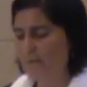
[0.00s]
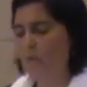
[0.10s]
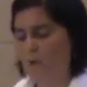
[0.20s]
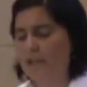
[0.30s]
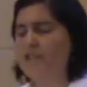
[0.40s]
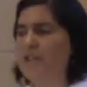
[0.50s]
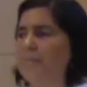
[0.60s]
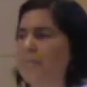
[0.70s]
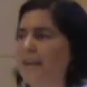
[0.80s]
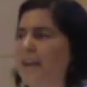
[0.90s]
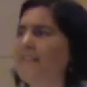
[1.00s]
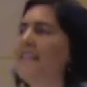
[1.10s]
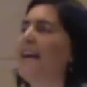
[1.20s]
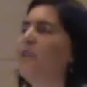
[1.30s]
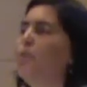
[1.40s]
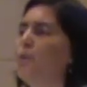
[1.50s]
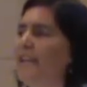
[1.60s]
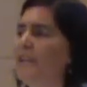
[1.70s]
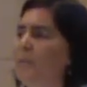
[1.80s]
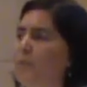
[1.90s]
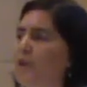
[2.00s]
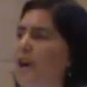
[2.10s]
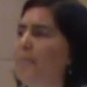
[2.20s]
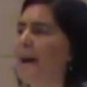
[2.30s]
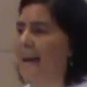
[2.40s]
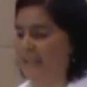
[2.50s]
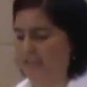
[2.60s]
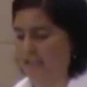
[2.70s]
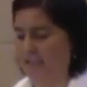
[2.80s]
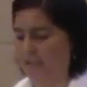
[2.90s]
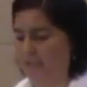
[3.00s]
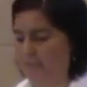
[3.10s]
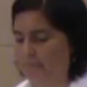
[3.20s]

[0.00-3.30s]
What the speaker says: We will worship, and then we will come back to you."